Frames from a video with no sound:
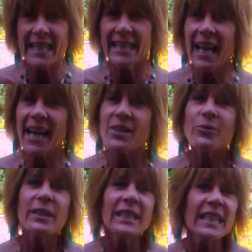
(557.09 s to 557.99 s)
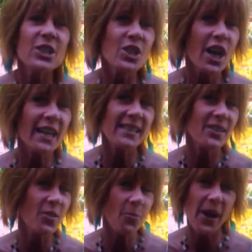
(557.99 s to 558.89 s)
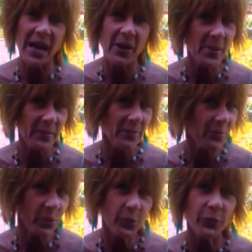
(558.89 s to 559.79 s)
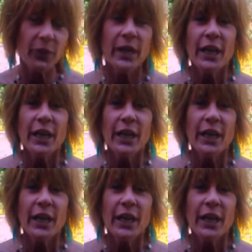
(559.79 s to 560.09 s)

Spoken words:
and that's really just the way women move.